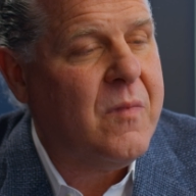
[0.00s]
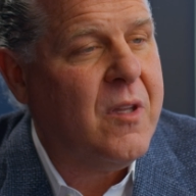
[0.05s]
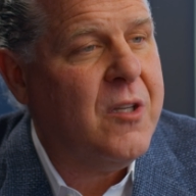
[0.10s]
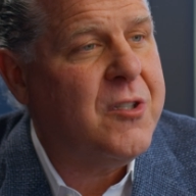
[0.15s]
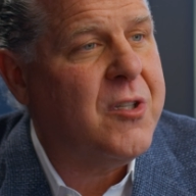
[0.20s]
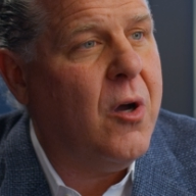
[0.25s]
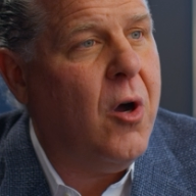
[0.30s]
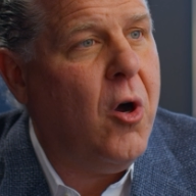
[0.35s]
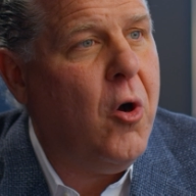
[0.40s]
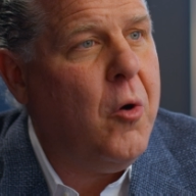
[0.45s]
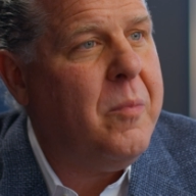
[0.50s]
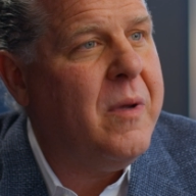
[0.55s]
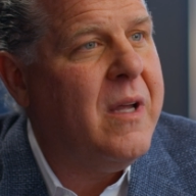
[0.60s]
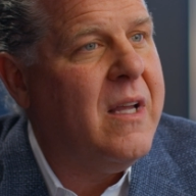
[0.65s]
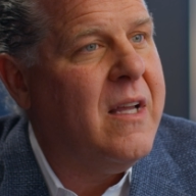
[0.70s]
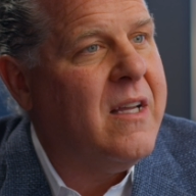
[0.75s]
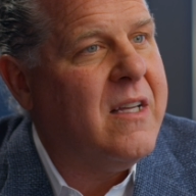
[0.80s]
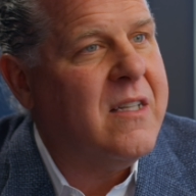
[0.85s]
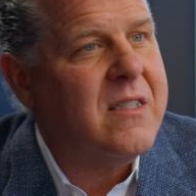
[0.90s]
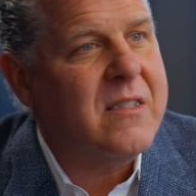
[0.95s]
So hope
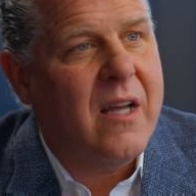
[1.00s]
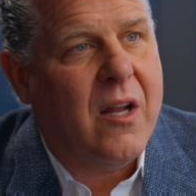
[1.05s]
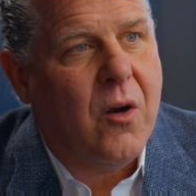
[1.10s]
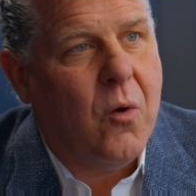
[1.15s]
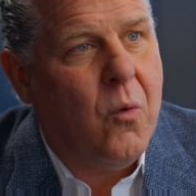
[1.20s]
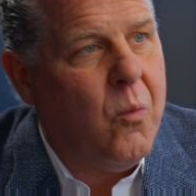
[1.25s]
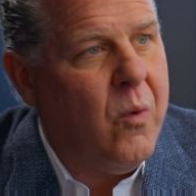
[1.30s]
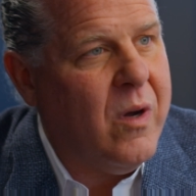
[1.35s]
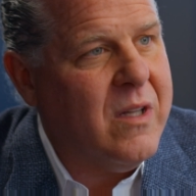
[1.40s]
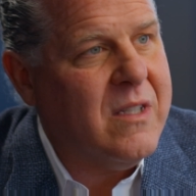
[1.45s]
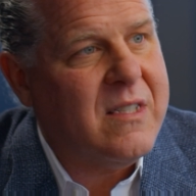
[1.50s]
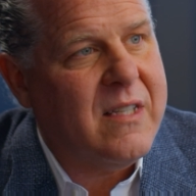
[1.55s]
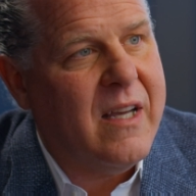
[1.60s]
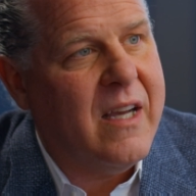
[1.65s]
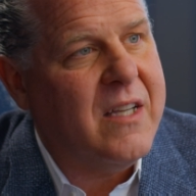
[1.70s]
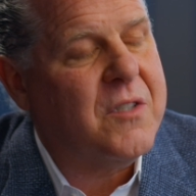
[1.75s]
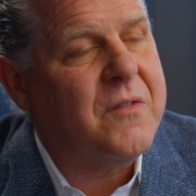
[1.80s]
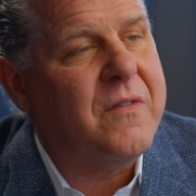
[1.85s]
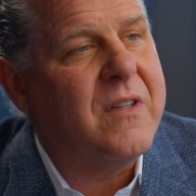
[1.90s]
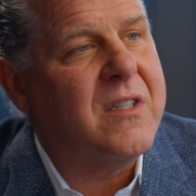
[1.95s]
is not a
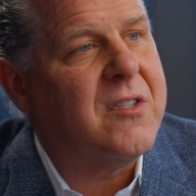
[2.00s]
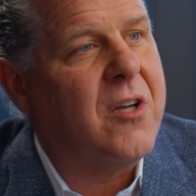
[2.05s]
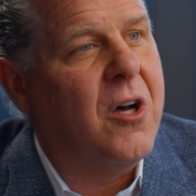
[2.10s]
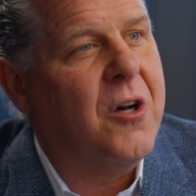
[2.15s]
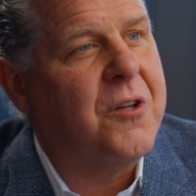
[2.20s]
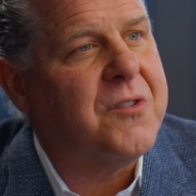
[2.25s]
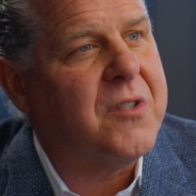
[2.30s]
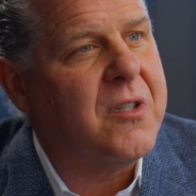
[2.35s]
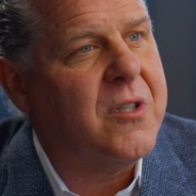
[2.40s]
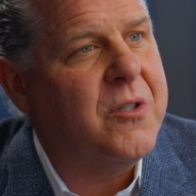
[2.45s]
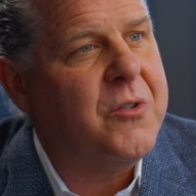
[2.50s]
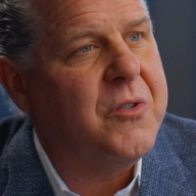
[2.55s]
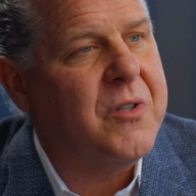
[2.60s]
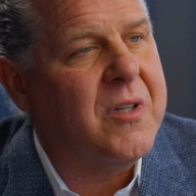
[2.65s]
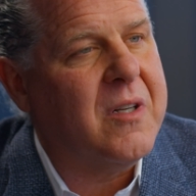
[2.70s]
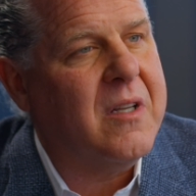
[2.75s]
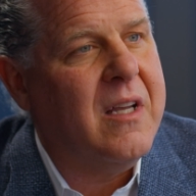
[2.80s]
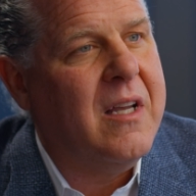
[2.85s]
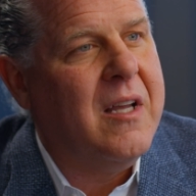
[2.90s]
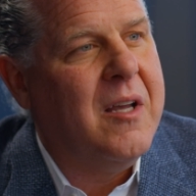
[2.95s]
one-size-fits-all
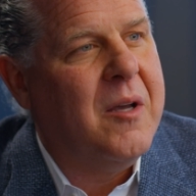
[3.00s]
solution,